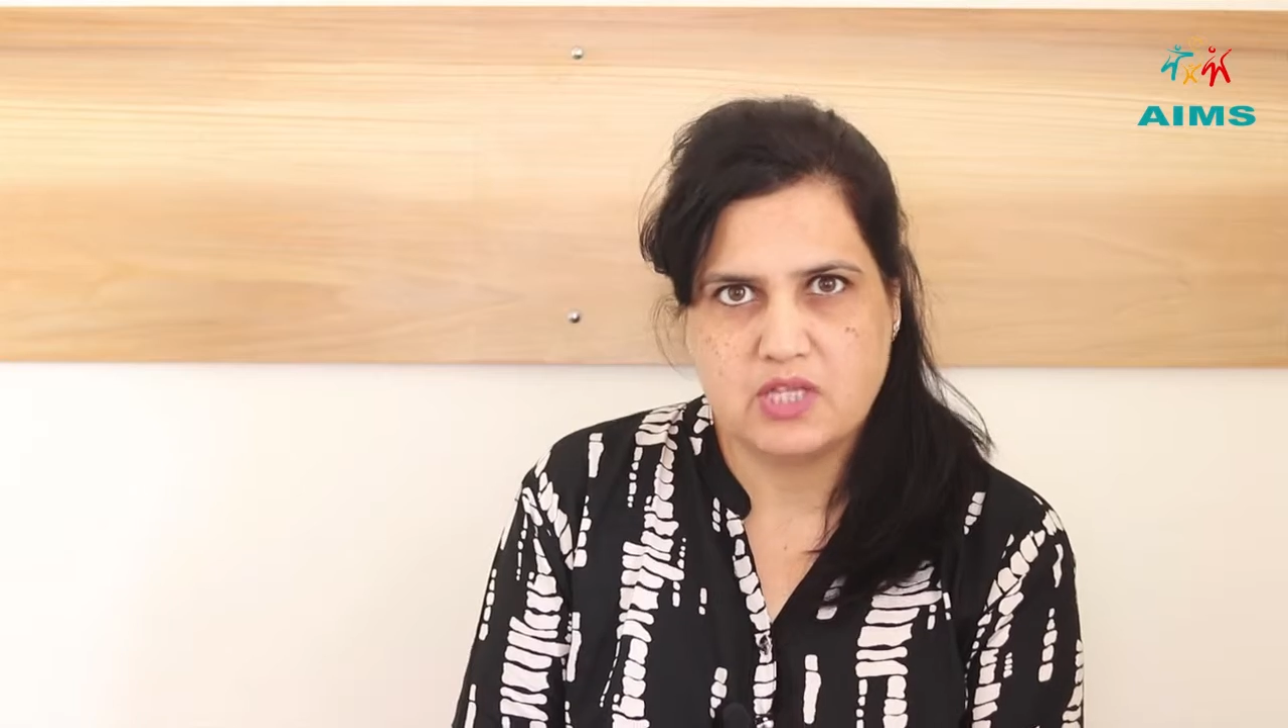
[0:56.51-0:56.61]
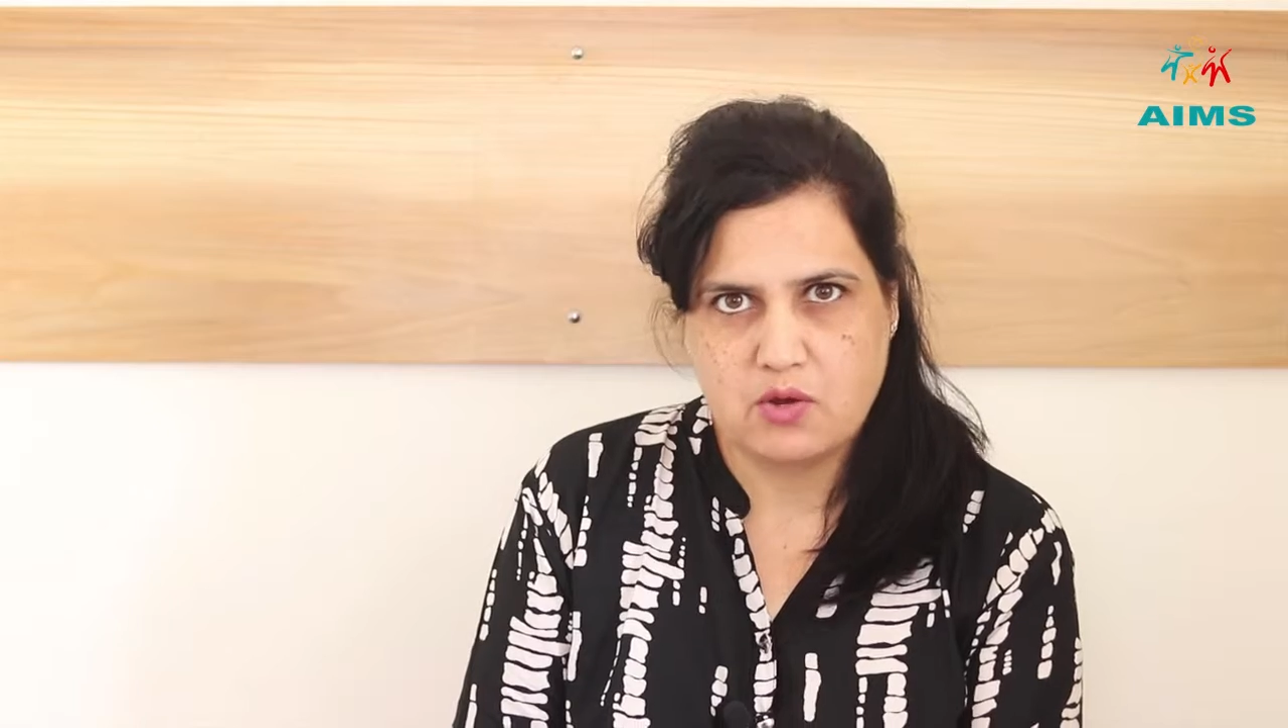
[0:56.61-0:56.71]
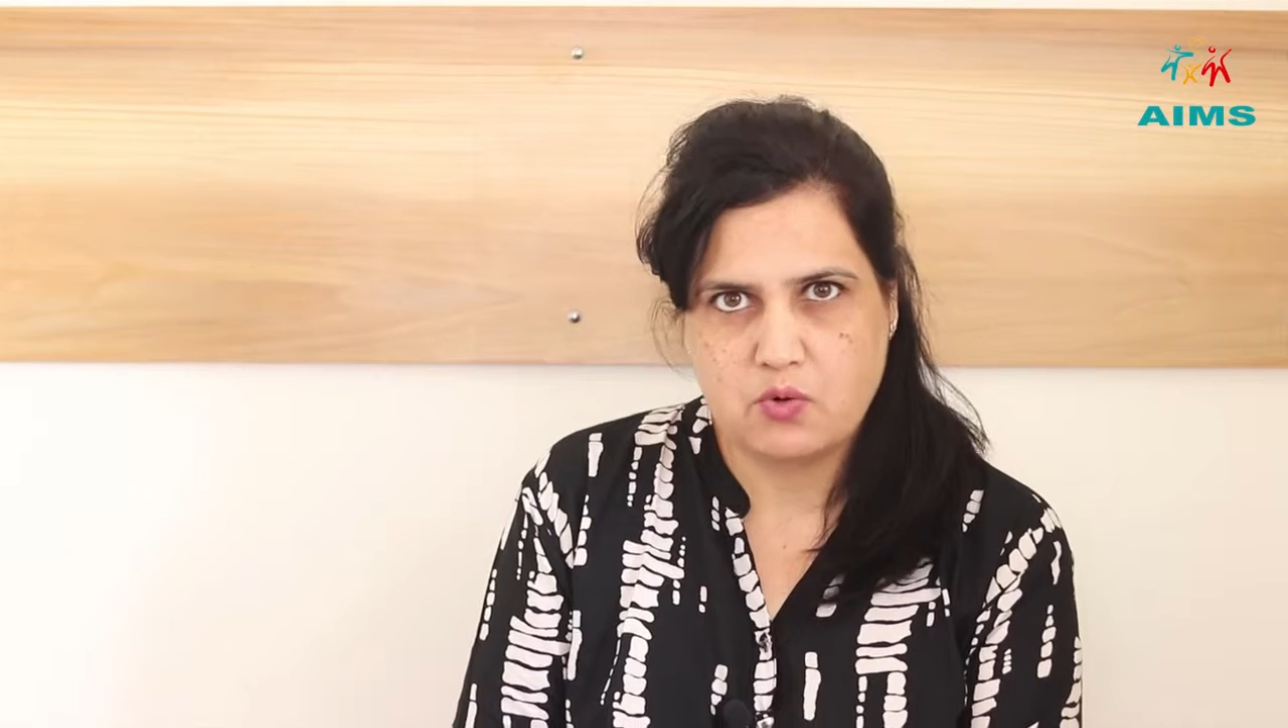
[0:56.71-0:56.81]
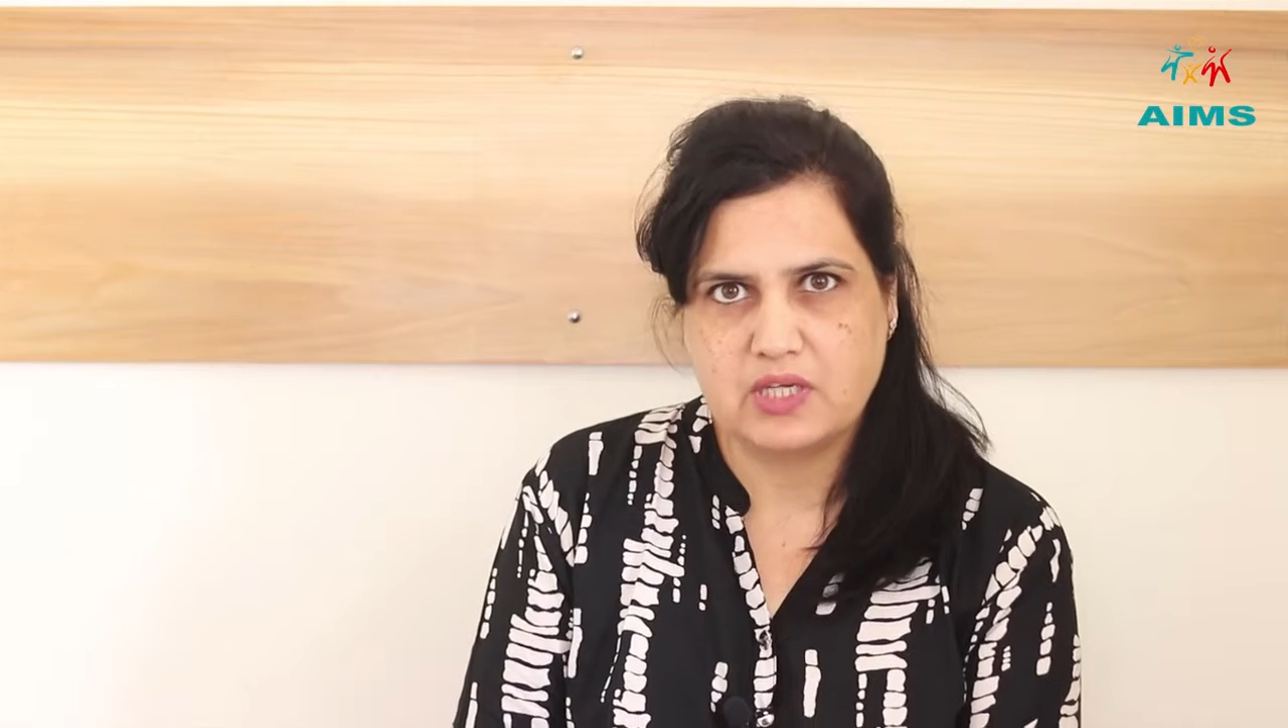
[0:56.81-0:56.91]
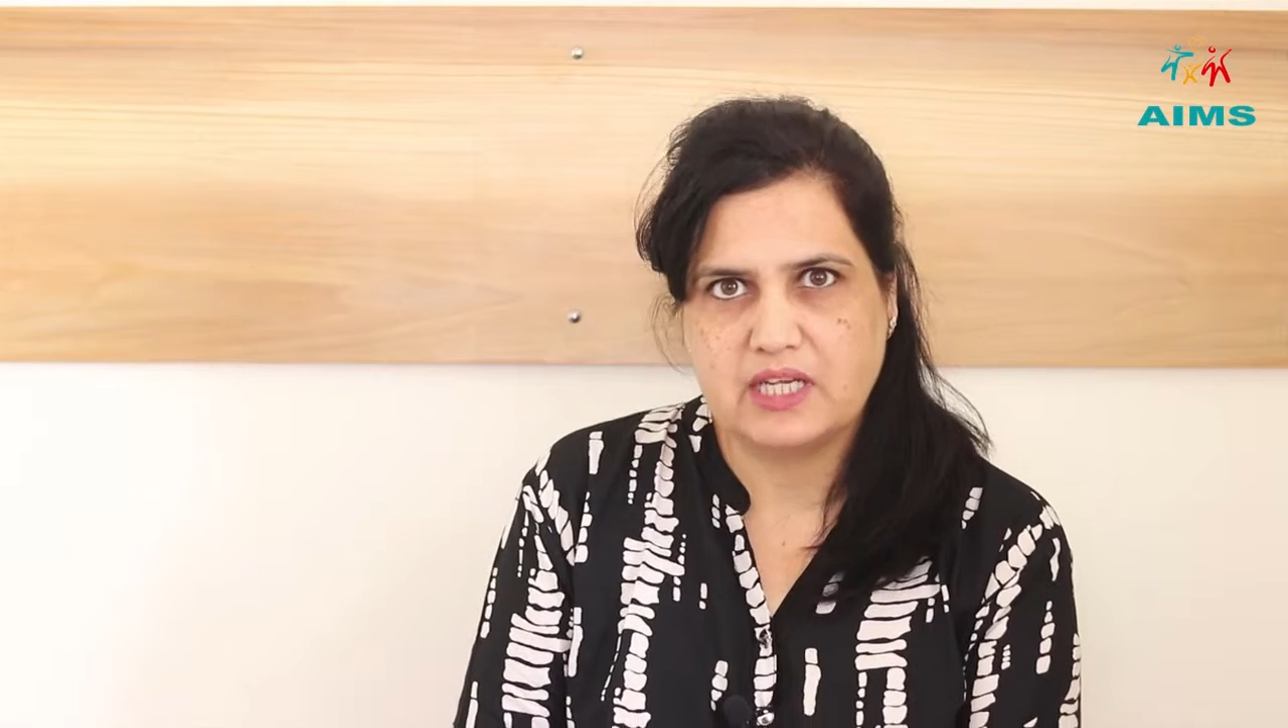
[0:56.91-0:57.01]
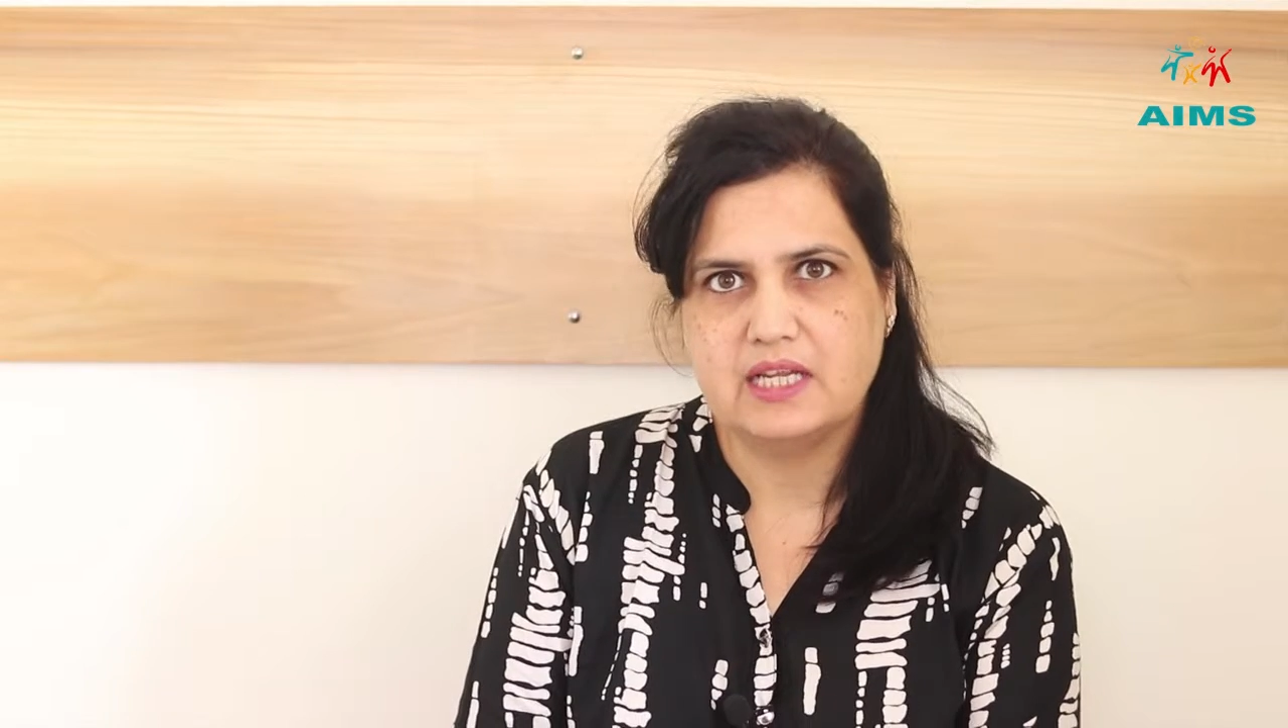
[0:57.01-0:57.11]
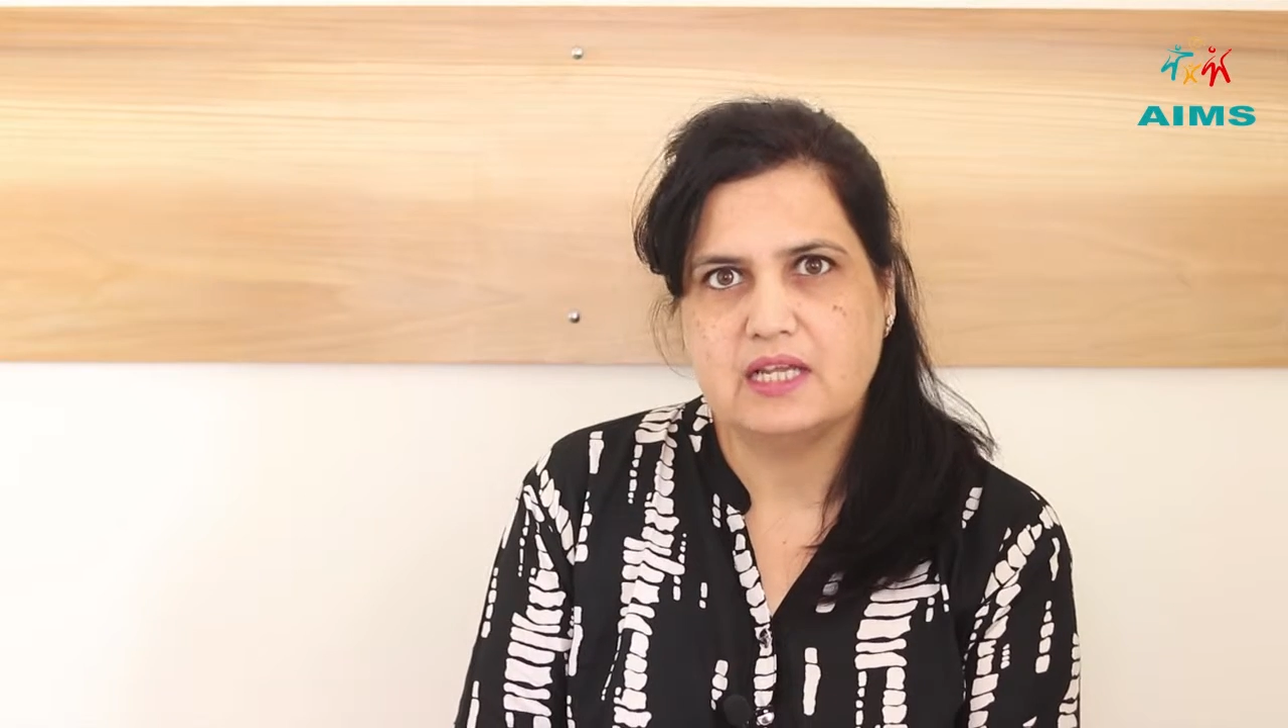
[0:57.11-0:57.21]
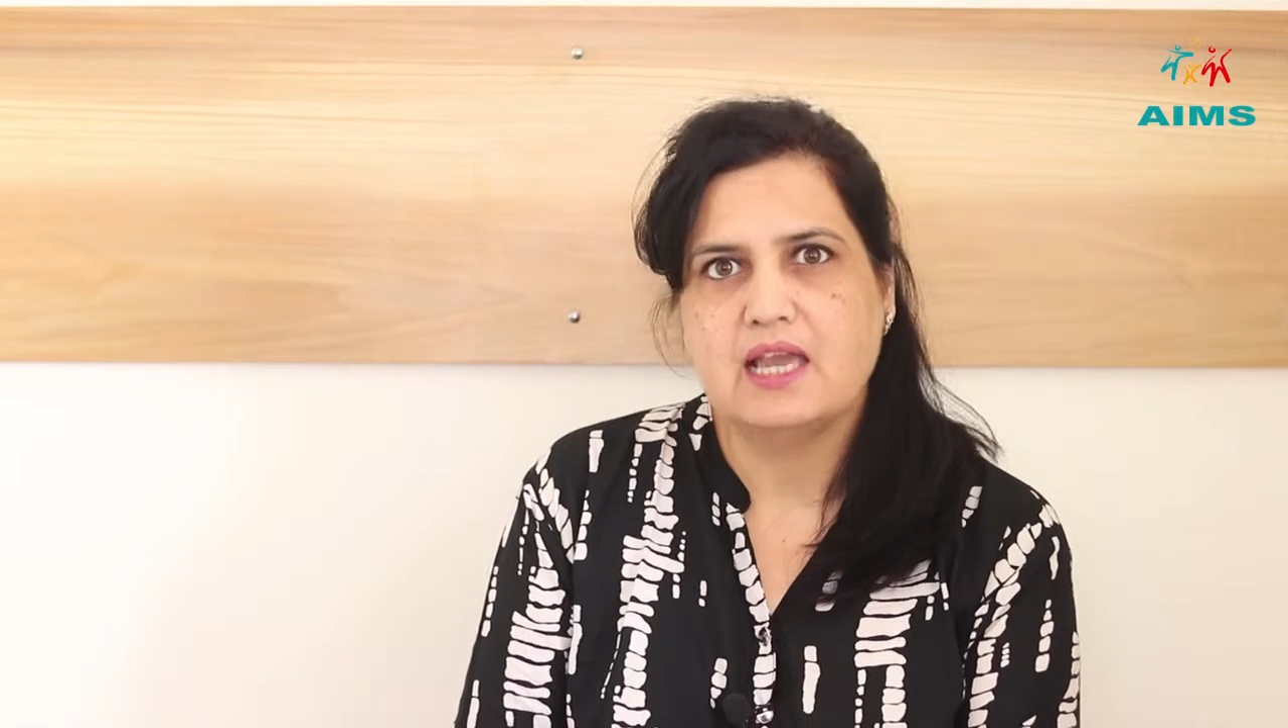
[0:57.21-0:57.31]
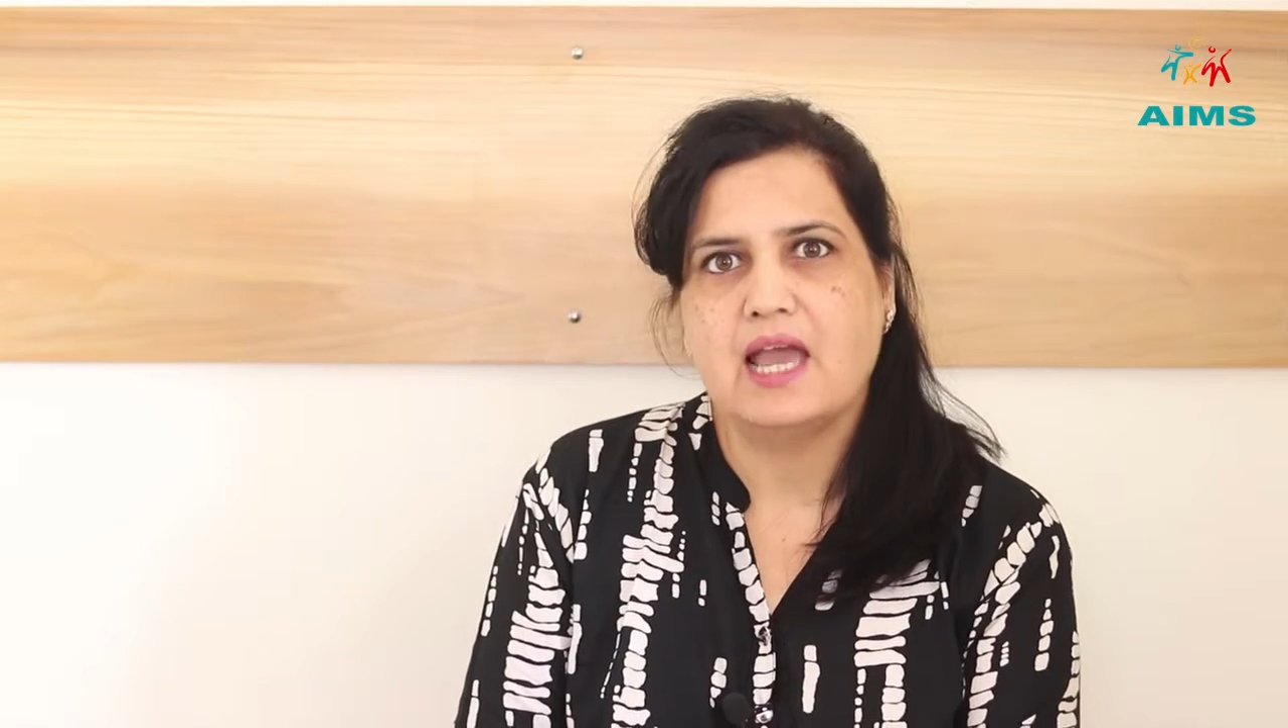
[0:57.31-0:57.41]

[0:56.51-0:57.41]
the OT